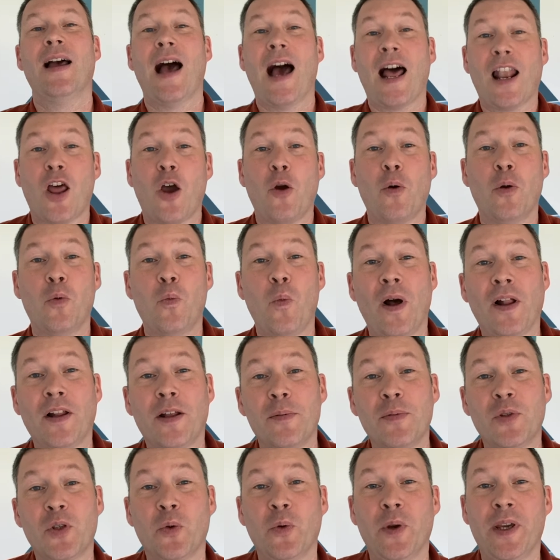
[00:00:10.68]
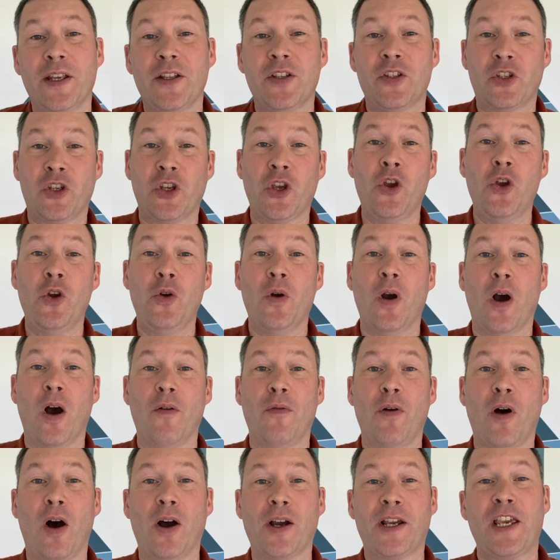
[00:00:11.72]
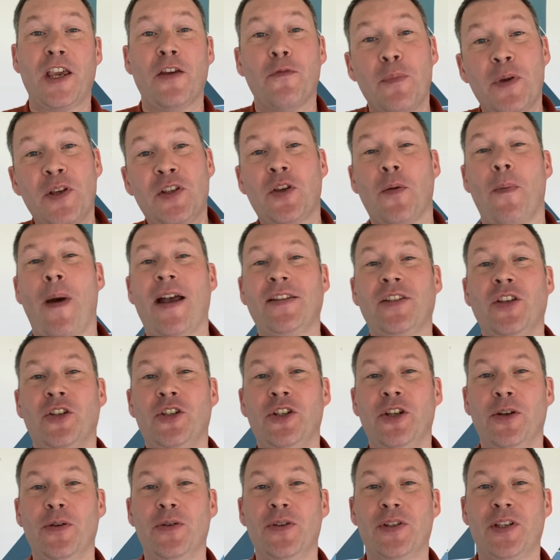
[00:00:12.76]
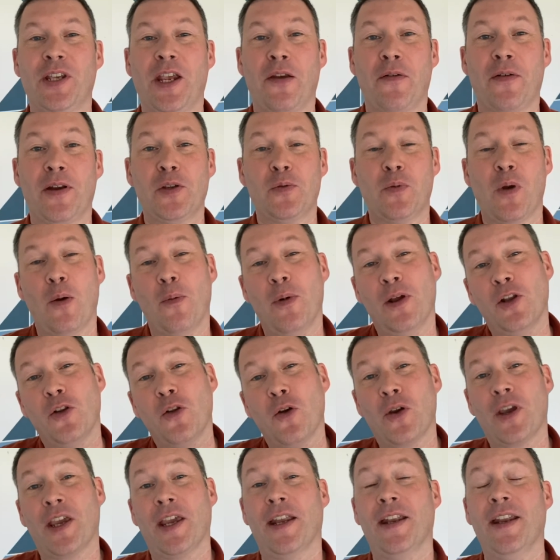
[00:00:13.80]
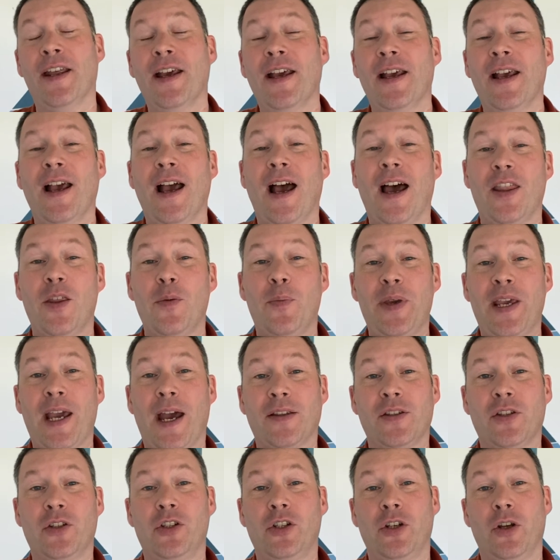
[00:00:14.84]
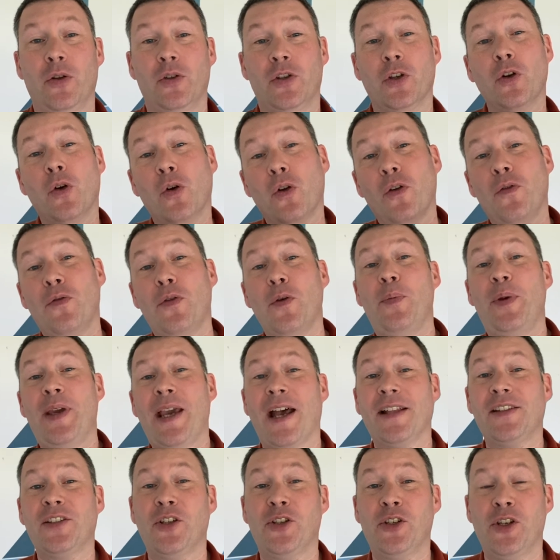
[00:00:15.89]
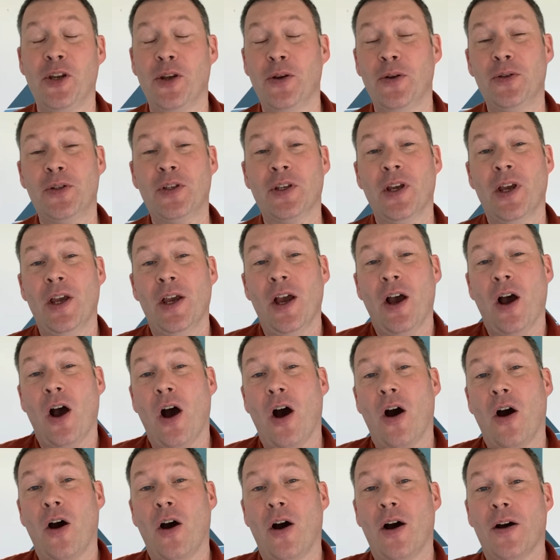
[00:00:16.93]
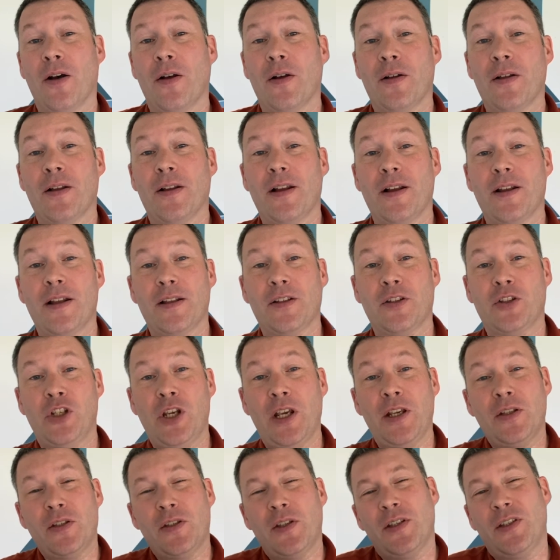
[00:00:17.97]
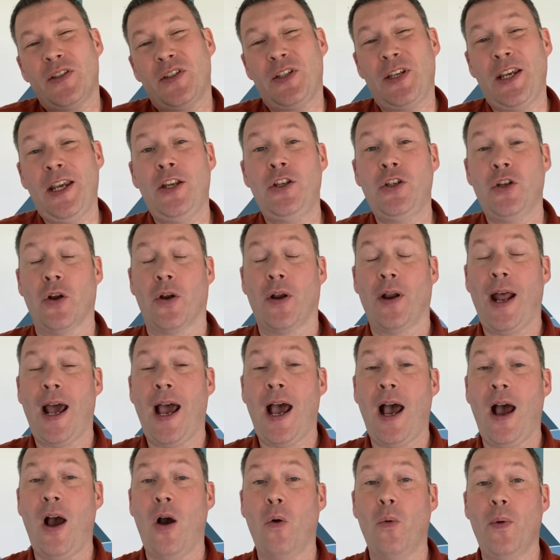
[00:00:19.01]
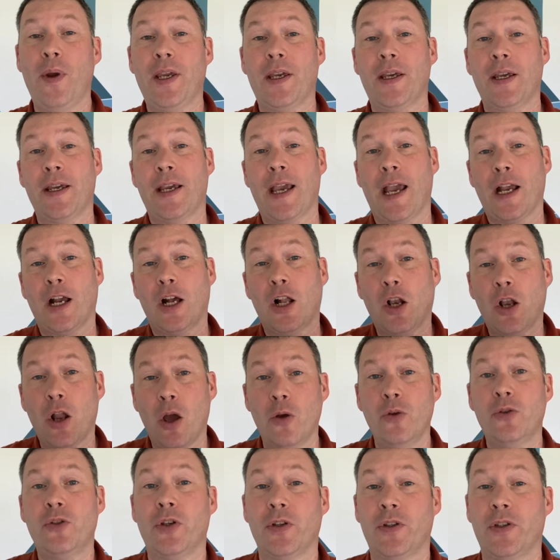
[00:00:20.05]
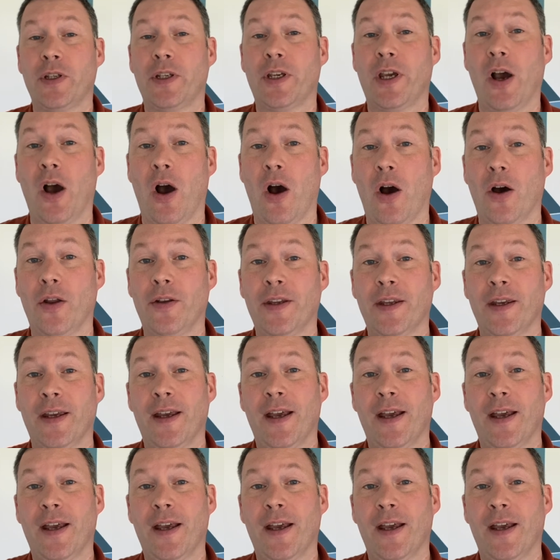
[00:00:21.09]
Hello and welcome to week two of our Give Me Some Attitude series, where we're looking at the Beatitudes. And all of the Beatitudes are Jesus' teaching on how we can get closer to God